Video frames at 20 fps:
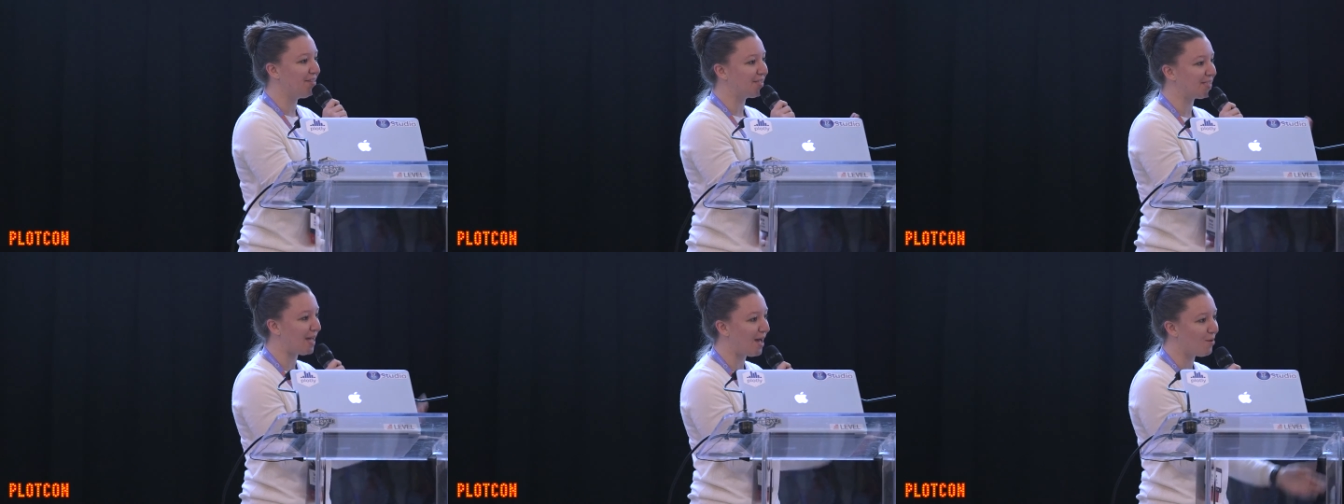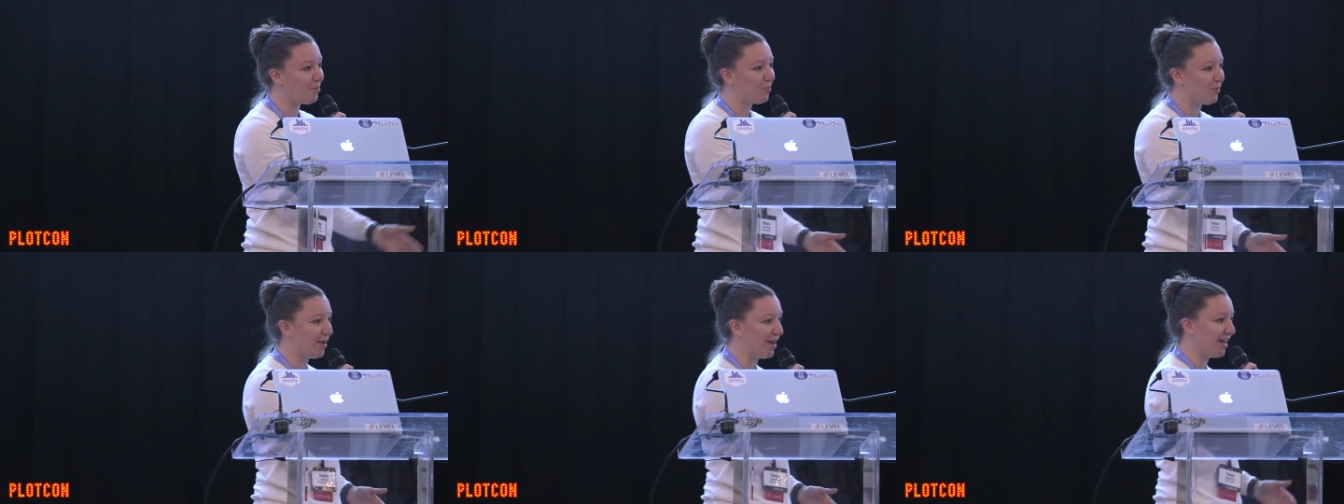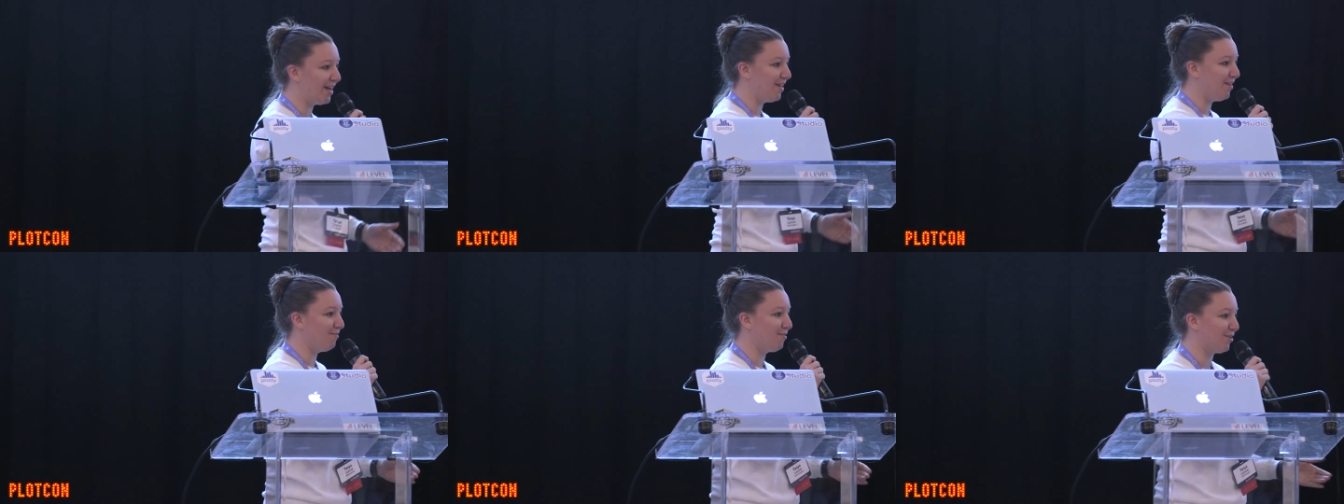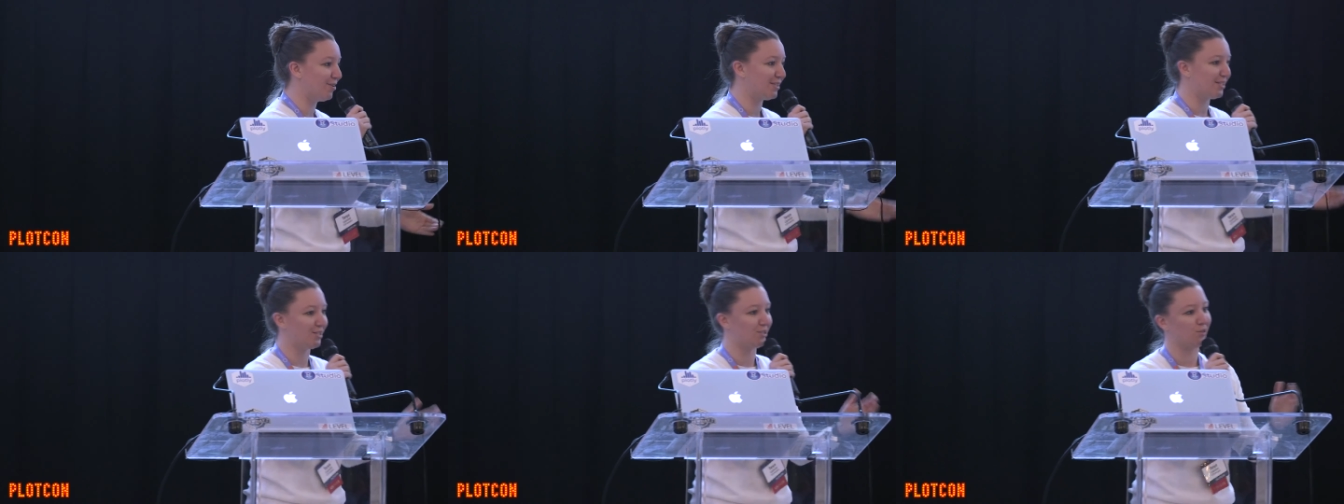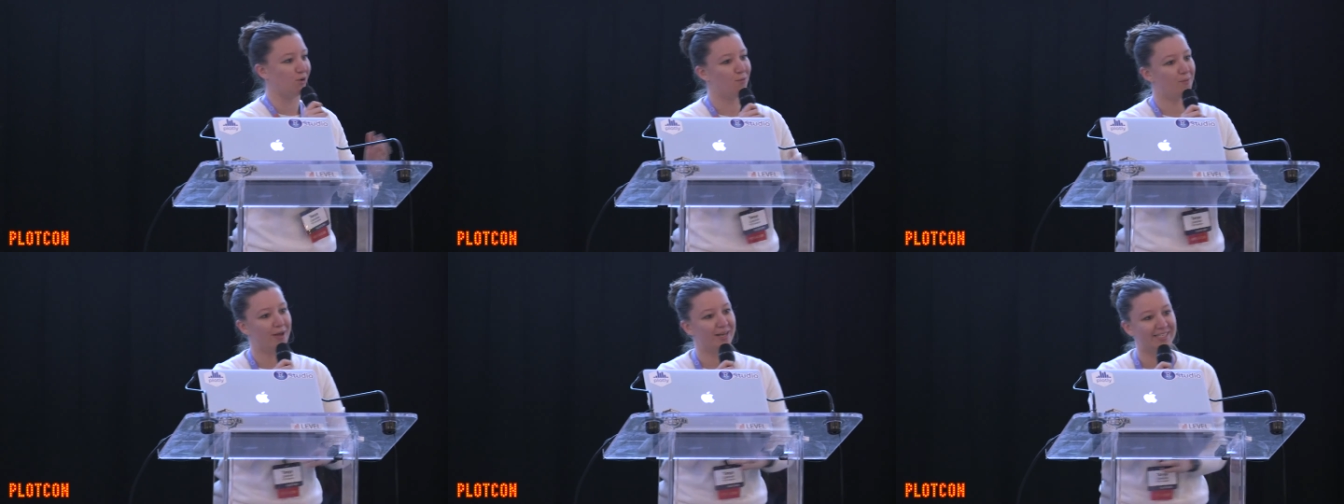the Tom Brady versus
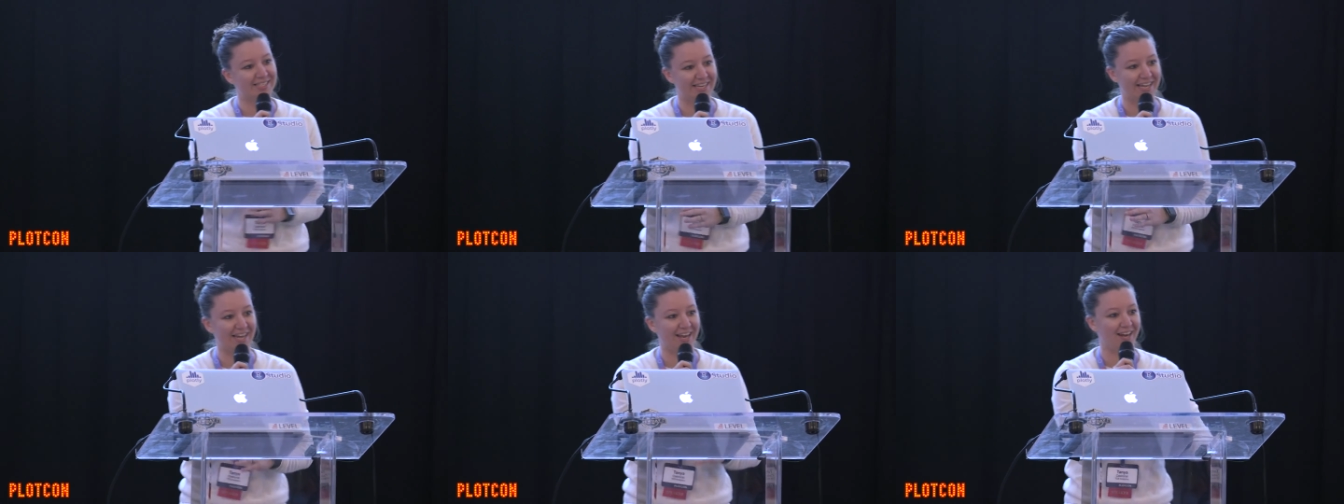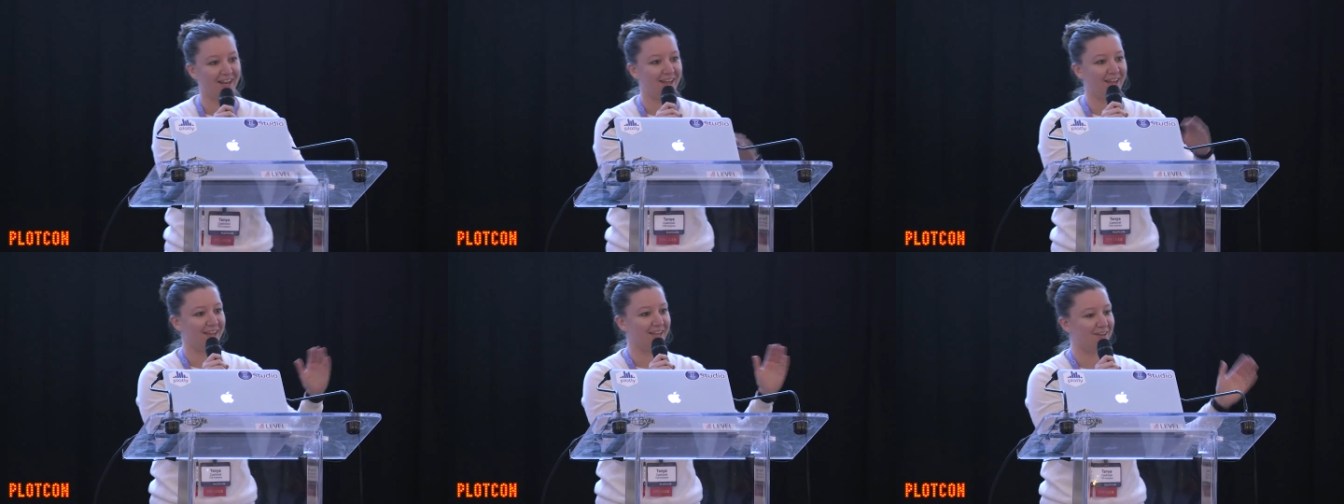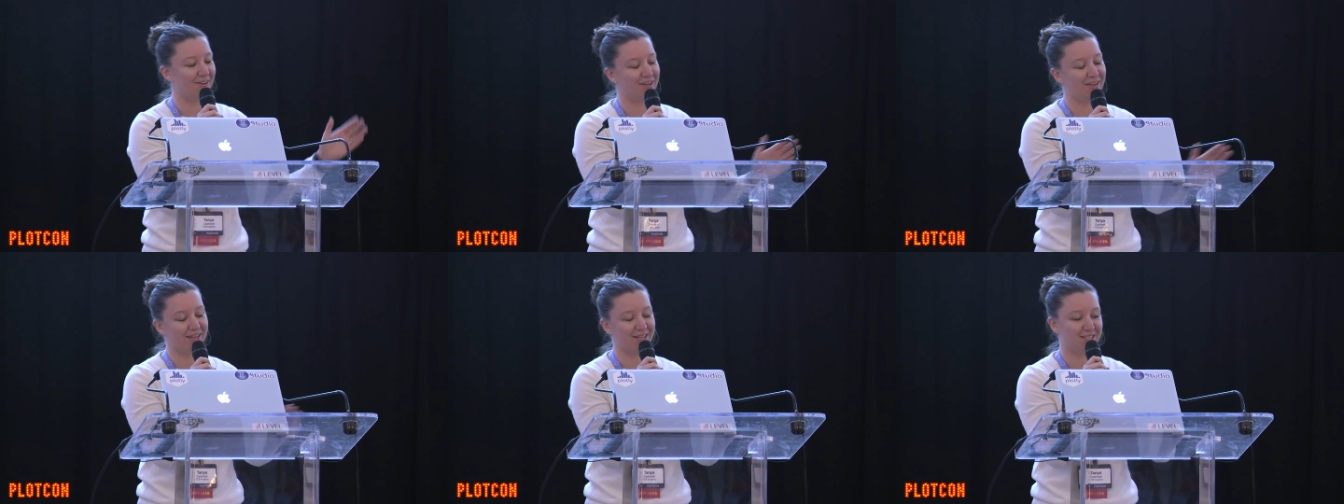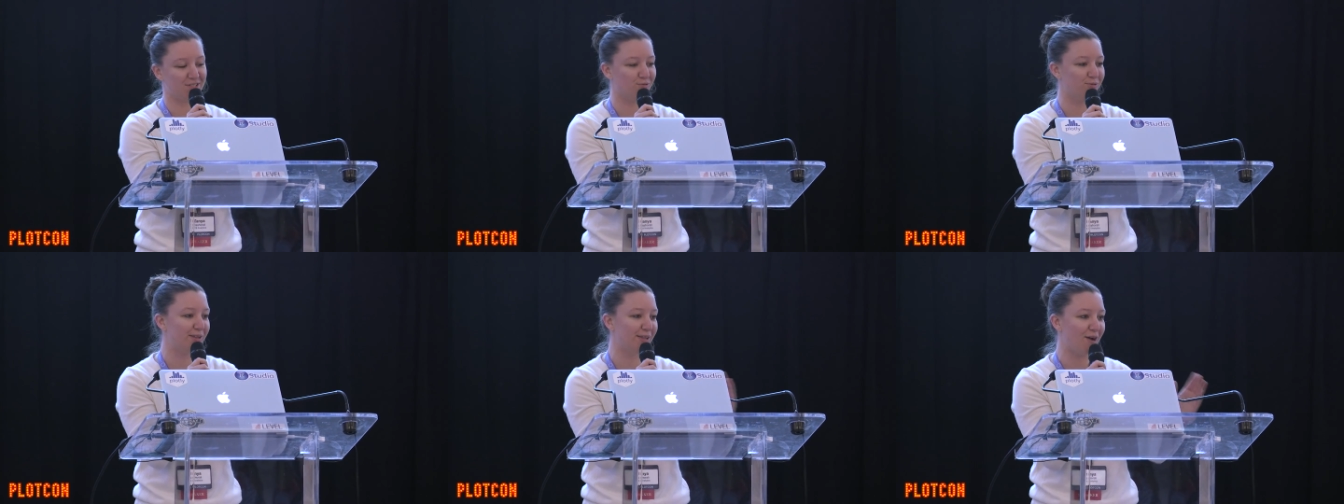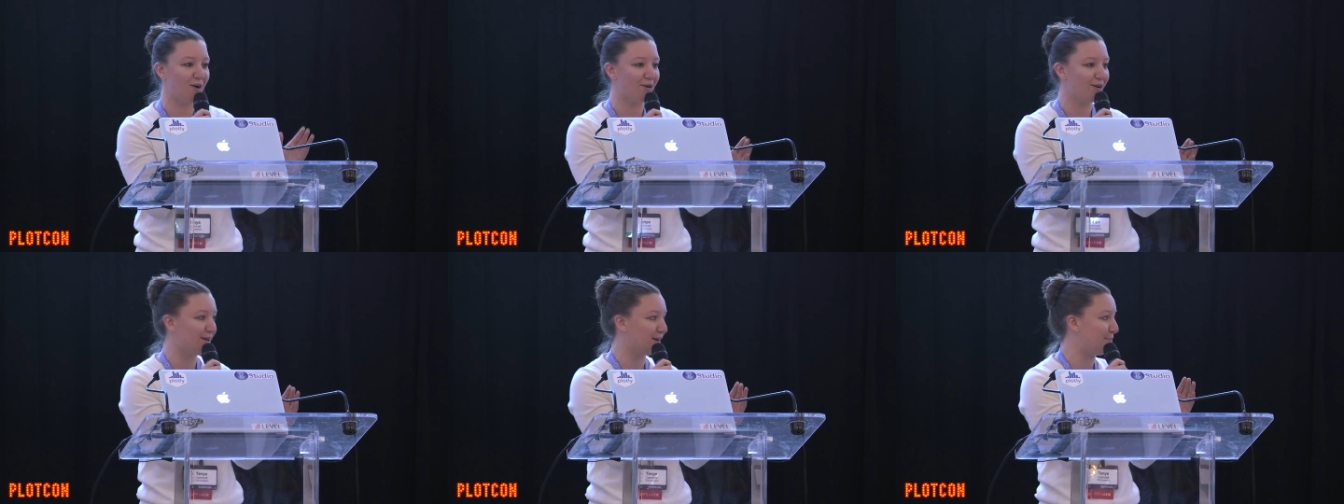Joe Montana. It's
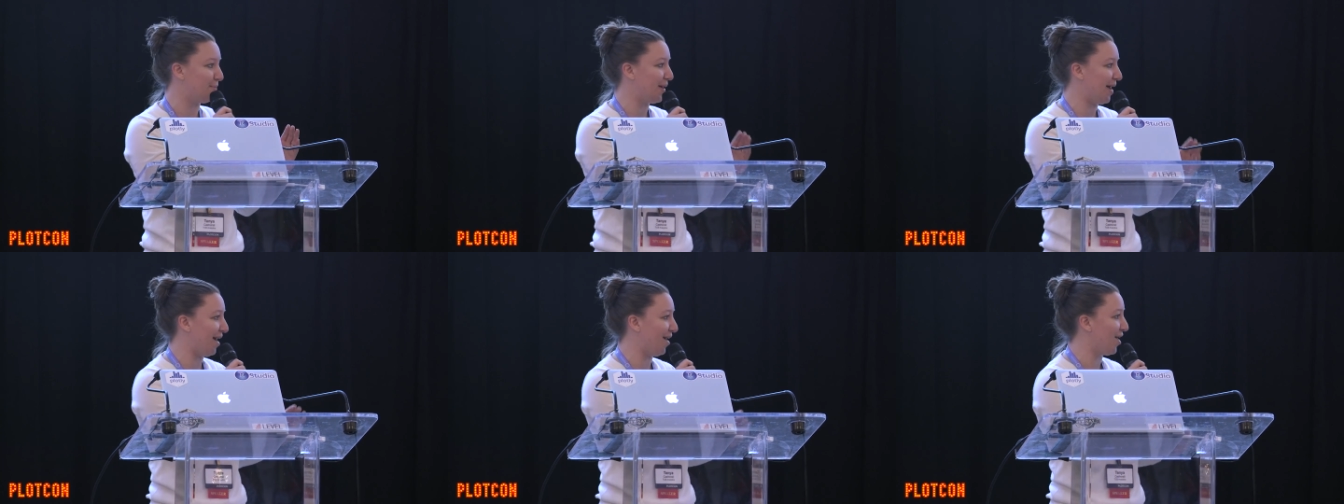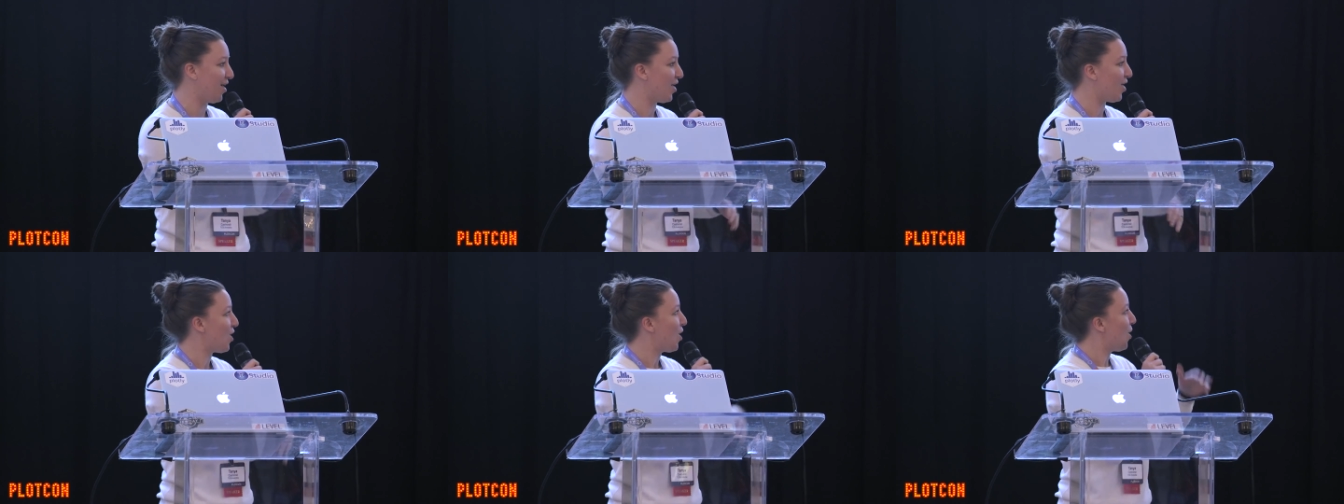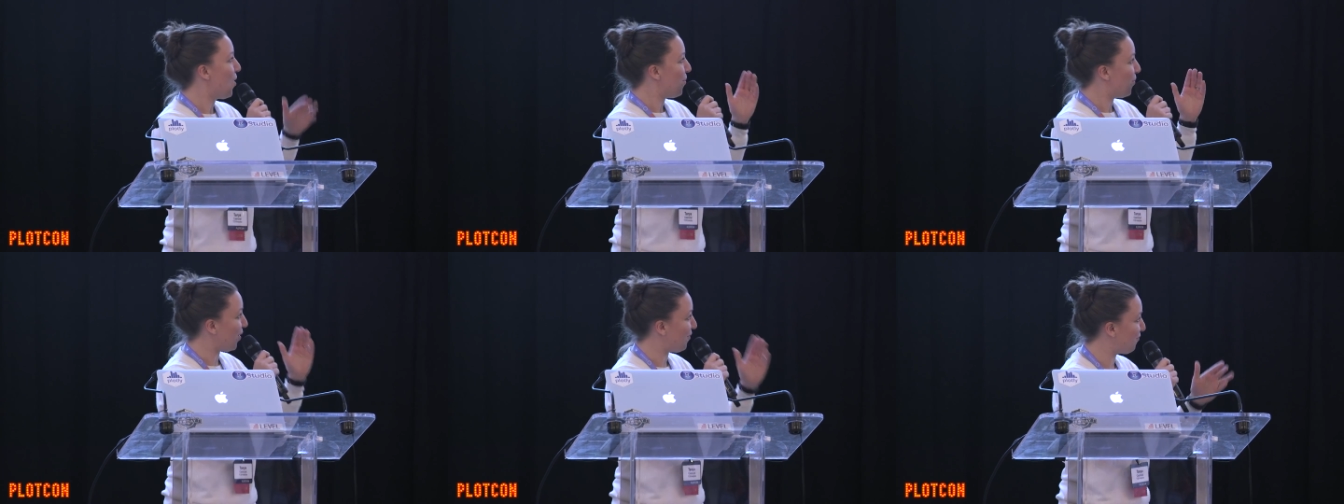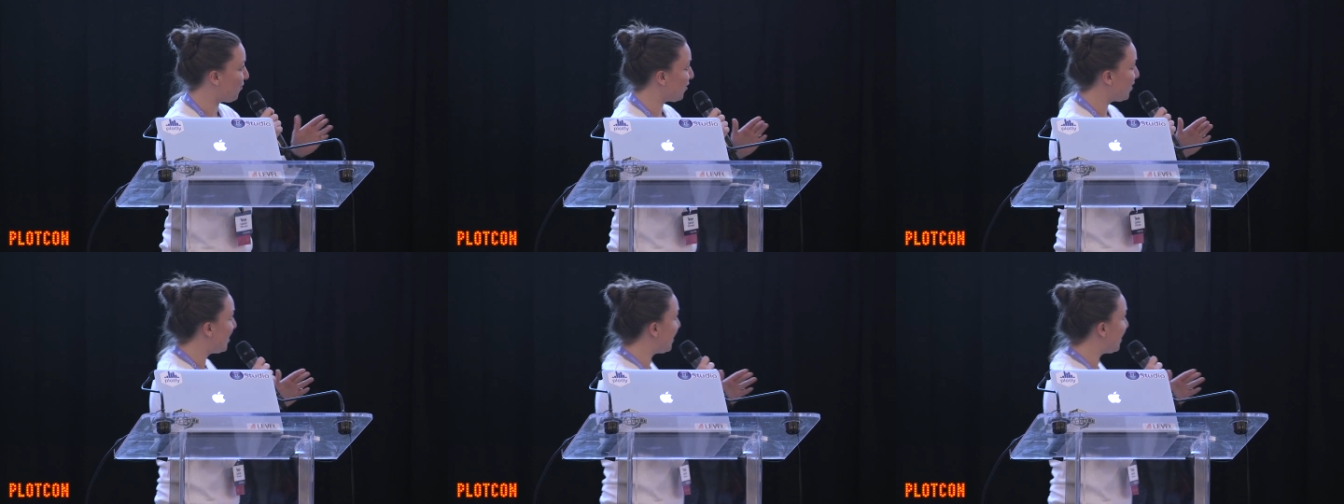really hard to compare. But for